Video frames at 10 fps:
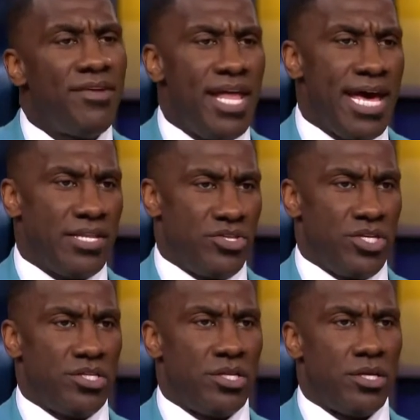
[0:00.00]

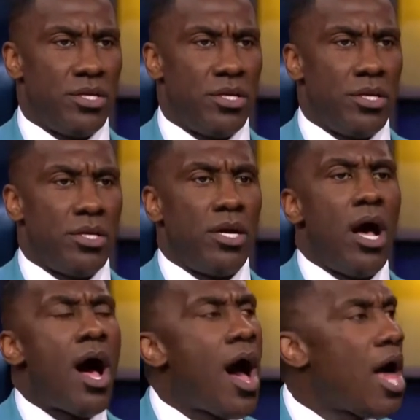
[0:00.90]
analogies,
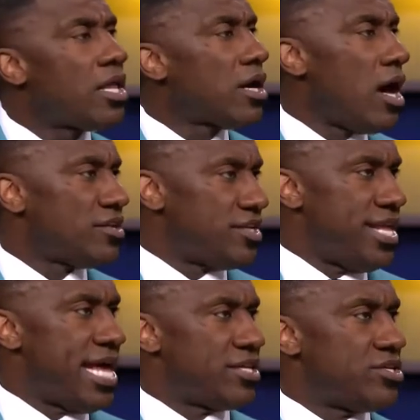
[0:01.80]
Holocaust
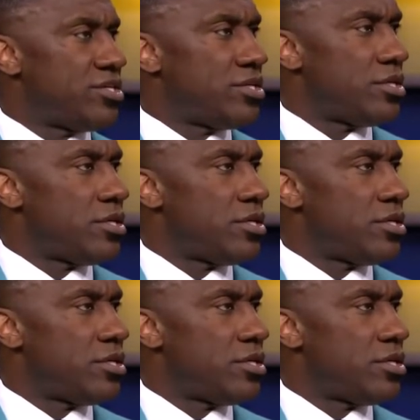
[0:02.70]
analogies,